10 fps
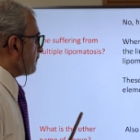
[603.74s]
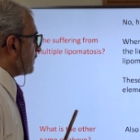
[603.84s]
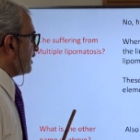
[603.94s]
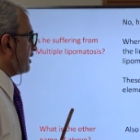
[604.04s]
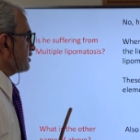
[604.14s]

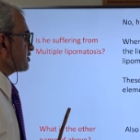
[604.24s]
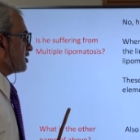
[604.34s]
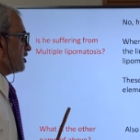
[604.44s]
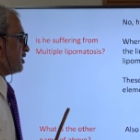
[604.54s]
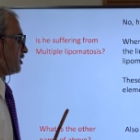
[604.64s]
and
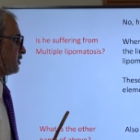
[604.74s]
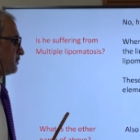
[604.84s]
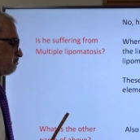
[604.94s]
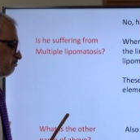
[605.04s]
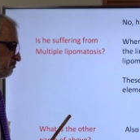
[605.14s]

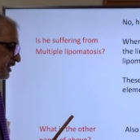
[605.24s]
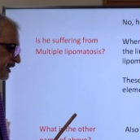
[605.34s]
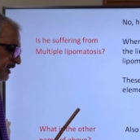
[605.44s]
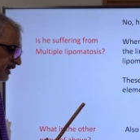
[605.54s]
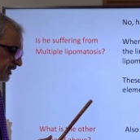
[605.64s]

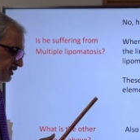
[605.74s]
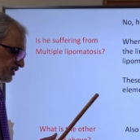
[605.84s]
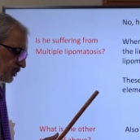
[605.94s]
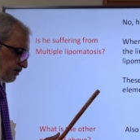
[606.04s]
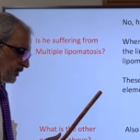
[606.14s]
they are in
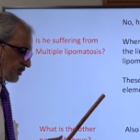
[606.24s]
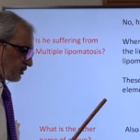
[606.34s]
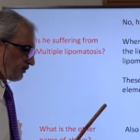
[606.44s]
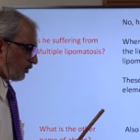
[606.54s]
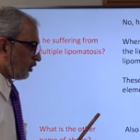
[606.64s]
such
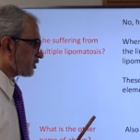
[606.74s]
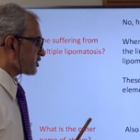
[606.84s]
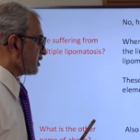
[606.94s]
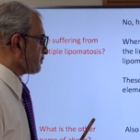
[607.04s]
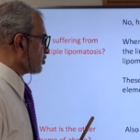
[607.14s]
patients of all
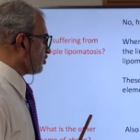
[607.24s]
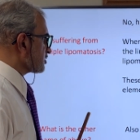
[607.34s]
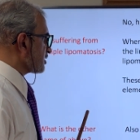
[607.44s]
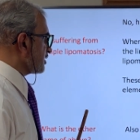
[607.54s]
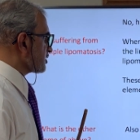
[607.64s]
shapes and all
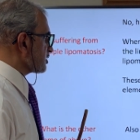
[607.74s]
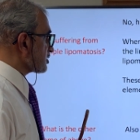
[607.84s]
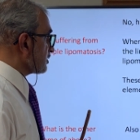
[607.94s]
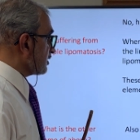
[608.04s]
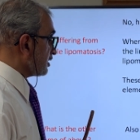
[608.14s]

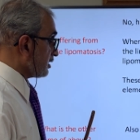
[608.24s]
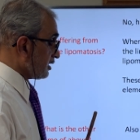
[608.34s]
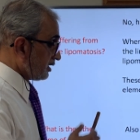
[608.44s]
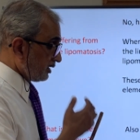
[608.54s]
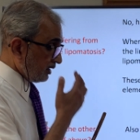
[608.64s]
sizes.
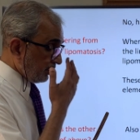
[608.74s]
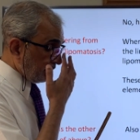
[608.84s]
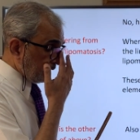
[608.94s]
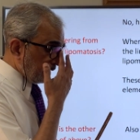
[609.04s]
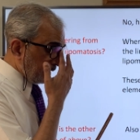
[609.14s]

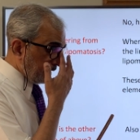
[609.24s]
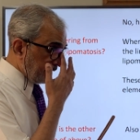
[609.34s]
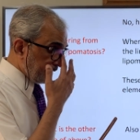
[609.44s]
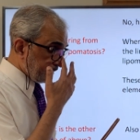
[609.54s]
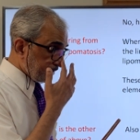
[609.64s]

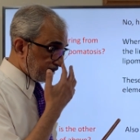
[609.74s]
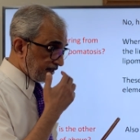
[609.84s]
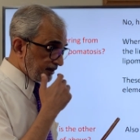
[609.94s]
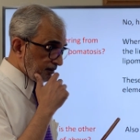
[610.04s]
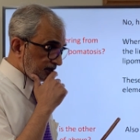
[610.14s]
And
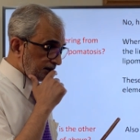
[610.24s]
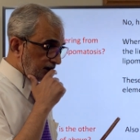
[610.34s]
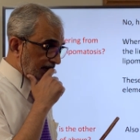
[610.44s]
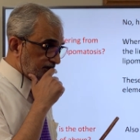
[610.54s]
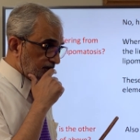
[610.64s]
in multiple
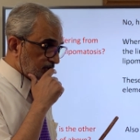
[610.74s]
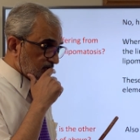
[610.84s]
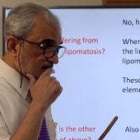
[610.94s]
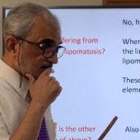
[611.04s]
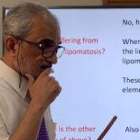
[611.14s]

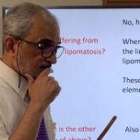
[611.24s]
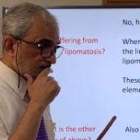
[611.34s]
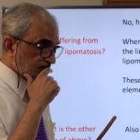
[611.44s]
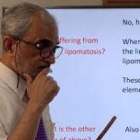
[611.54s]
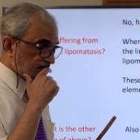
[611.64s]
lipomatosis,
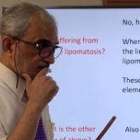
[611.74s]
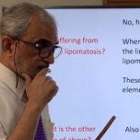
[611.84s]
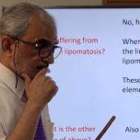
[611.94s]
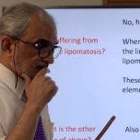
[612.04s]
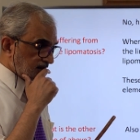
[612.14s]

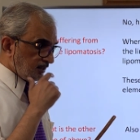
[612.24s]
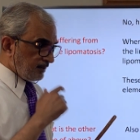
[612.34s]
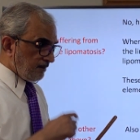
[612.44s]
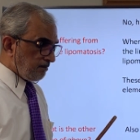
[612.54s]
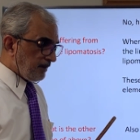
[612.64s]

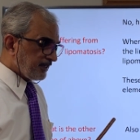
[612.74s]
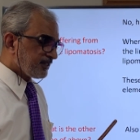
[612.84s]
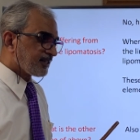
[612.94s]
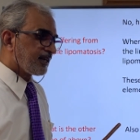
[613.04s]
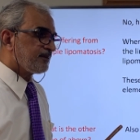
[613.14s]

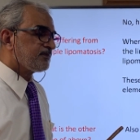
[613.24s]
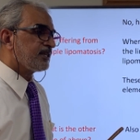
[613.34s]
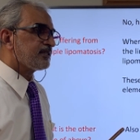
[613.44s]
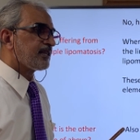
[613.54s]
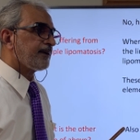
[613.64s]
many times
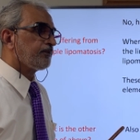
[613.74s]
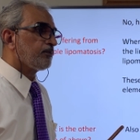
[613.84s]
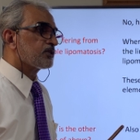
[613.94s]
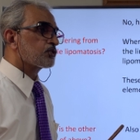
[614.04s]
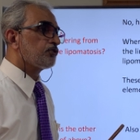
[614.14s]
these
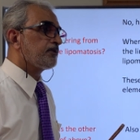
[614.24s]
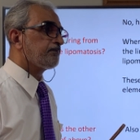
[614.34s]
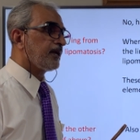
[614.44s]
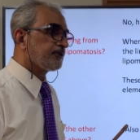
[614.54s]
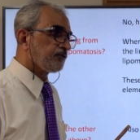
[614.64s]
lipomas could be
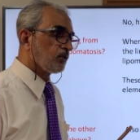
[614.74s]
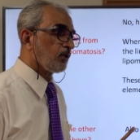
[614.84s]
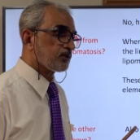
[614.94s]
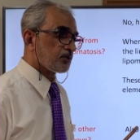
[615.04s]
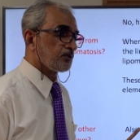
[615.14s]
painful
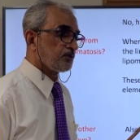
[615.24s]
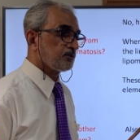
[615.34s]
also.